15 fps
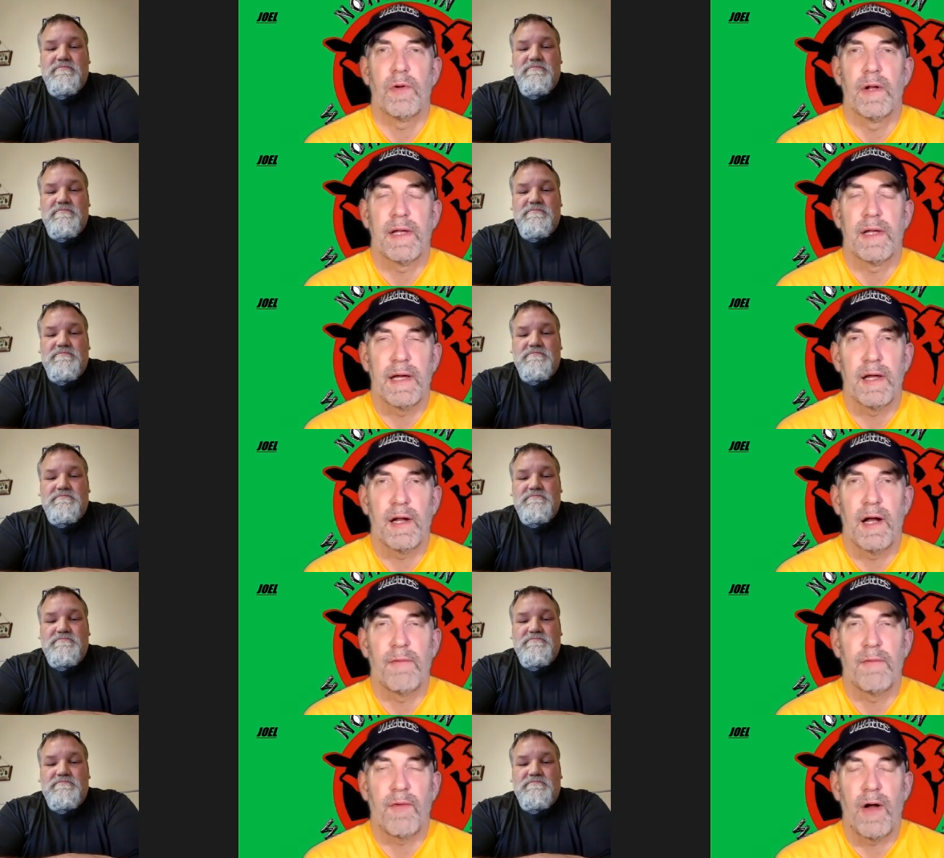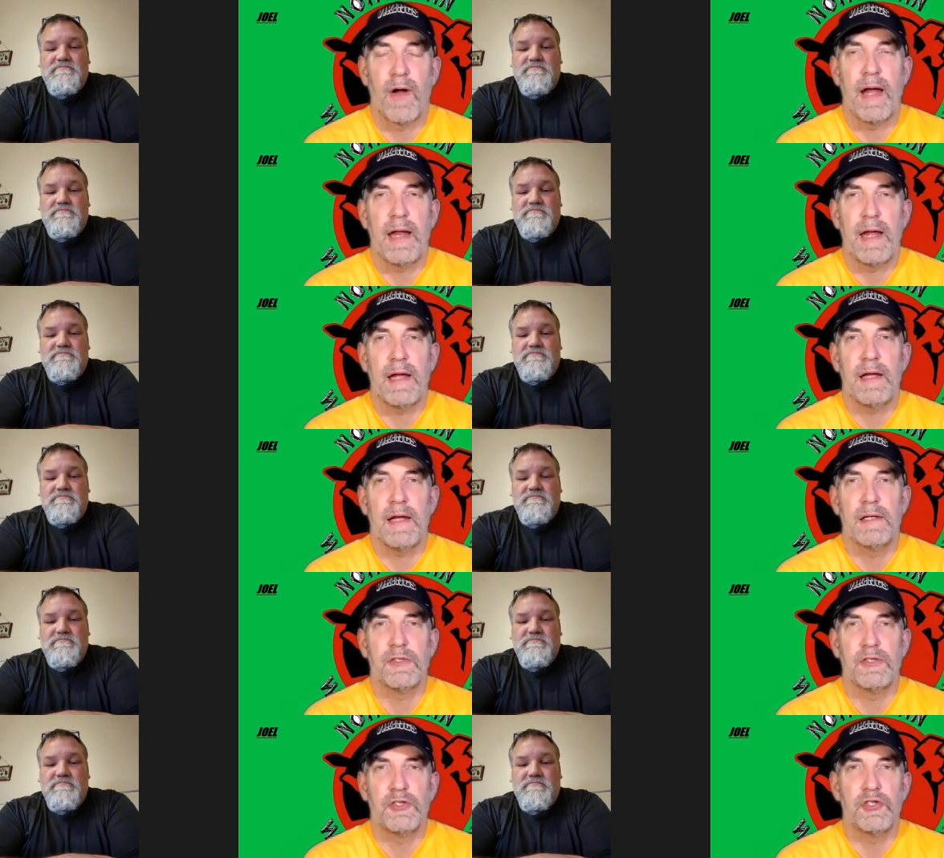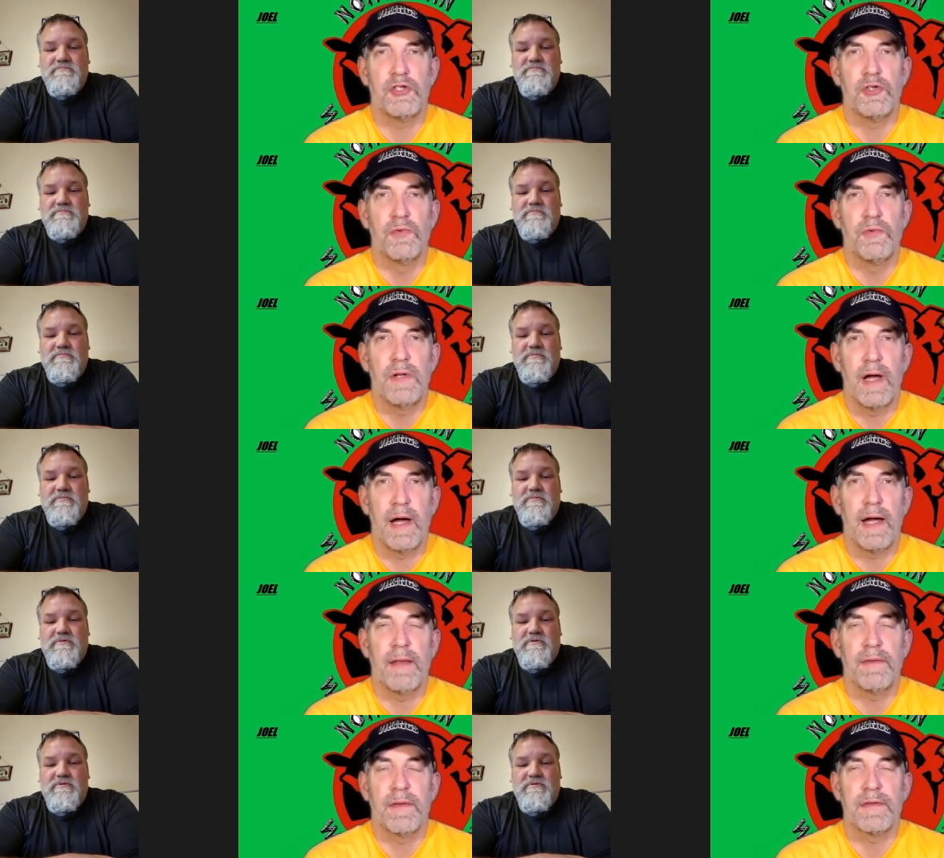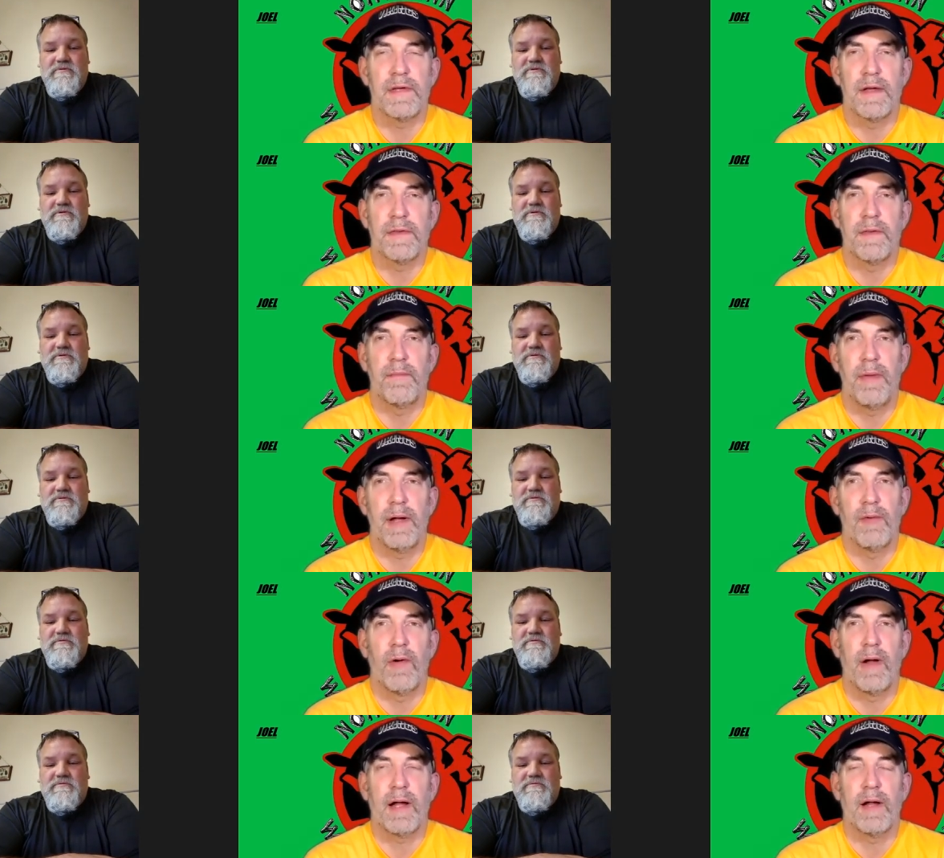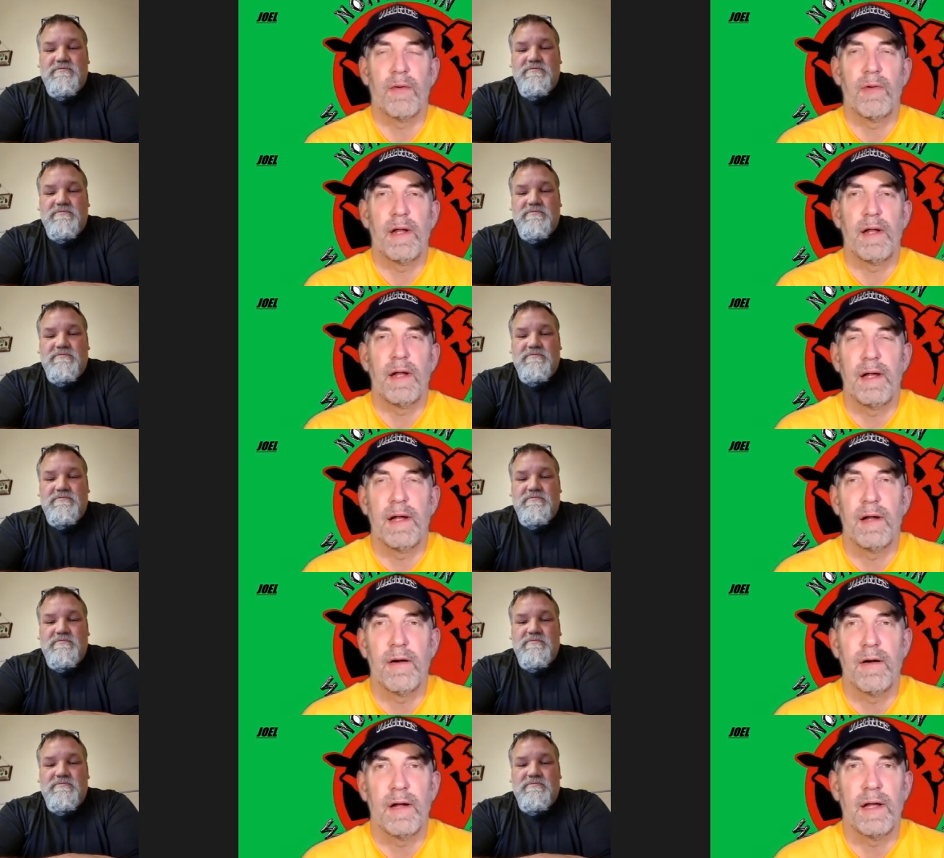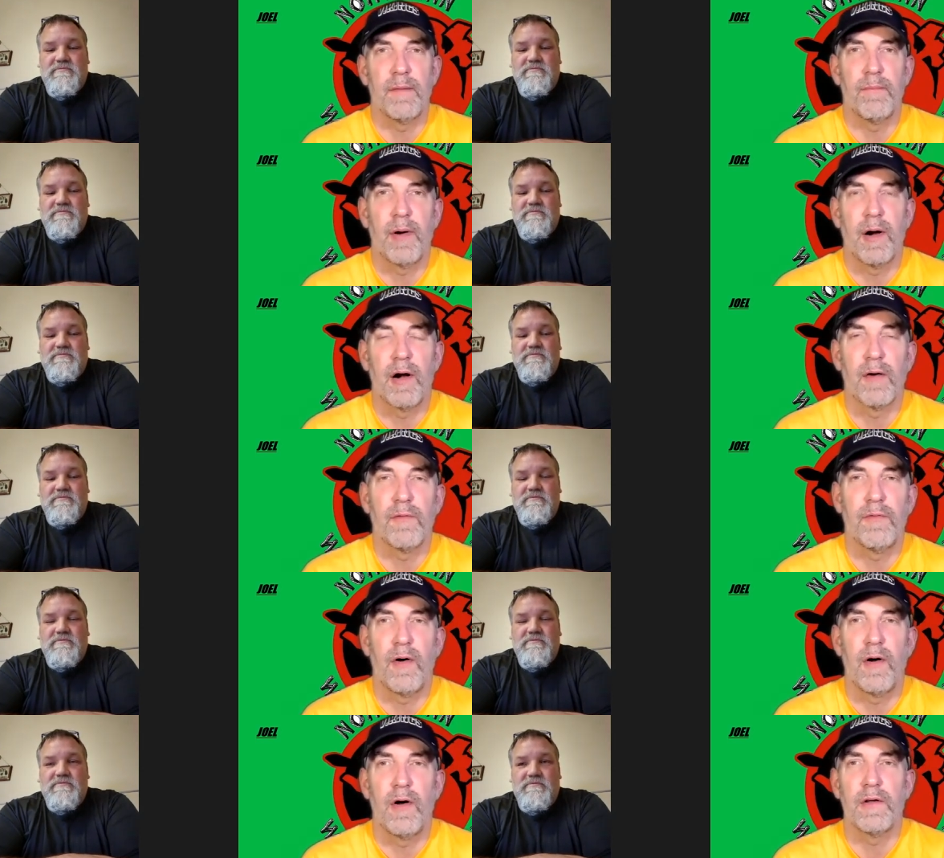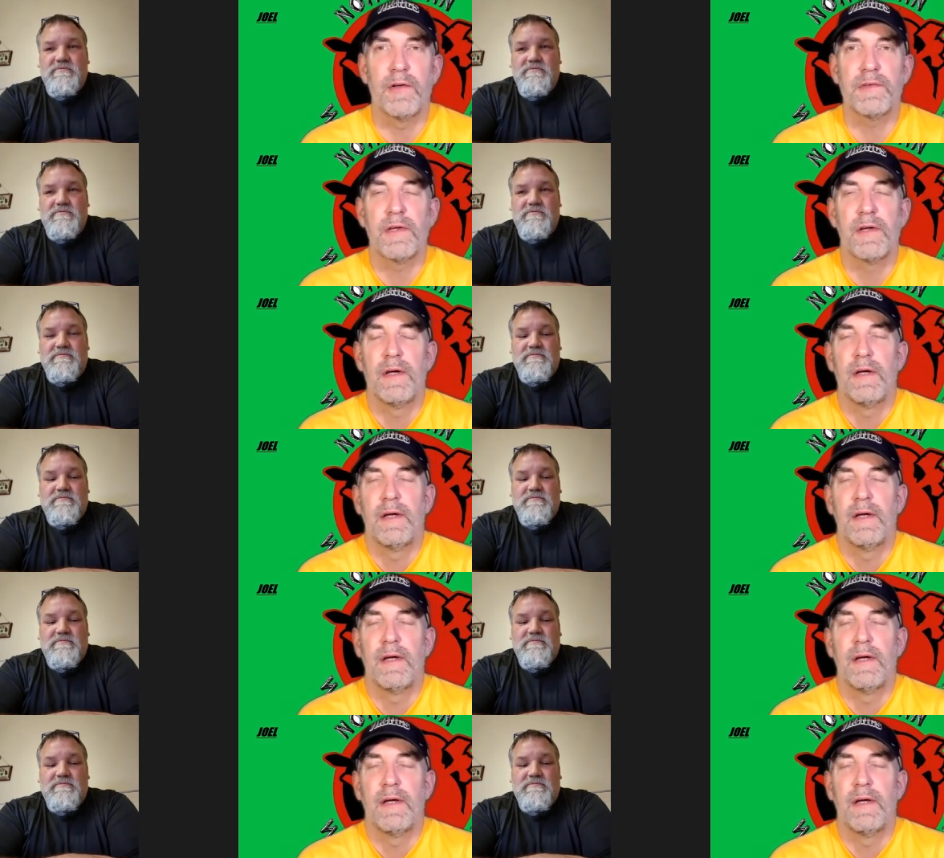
Speaker 1: going to kick it off Friday, June 9th. It's at the Big Rec Arena here in Park Falls.